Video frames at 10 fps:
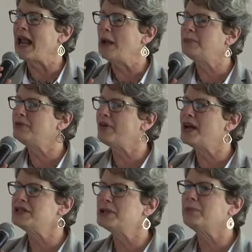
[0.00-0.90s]

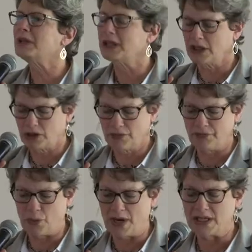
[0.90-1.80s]
amplifies the political
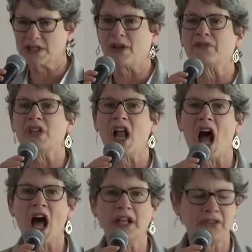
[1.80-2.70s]
voice of
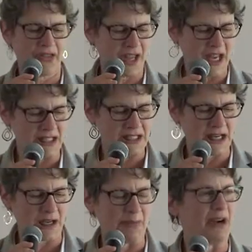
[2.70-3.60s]

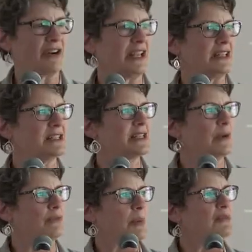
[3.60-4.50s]
non-theistic Americans
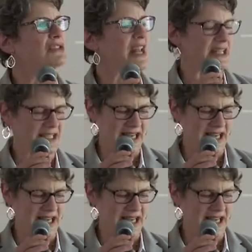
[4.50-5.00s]
and represents